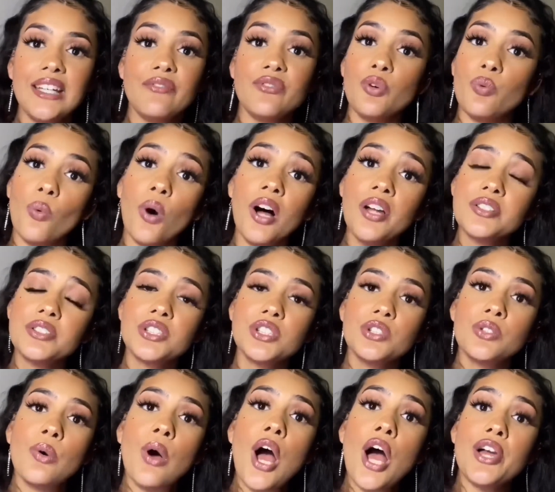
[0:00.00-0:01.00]
if you want
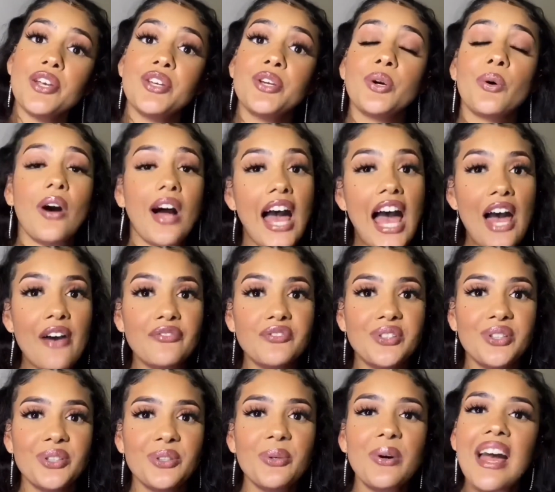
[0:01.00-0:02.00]
to. You don't have
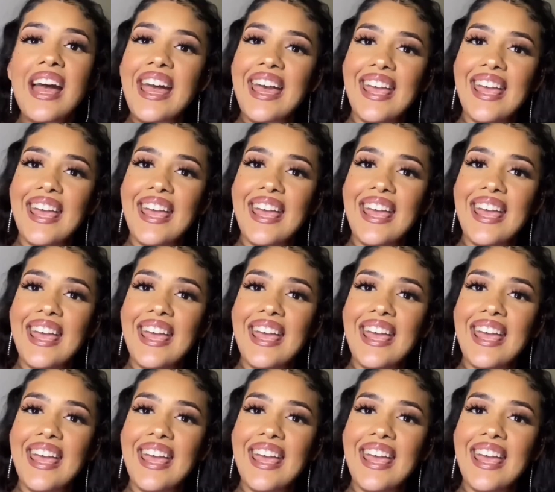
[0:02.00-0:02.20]
to.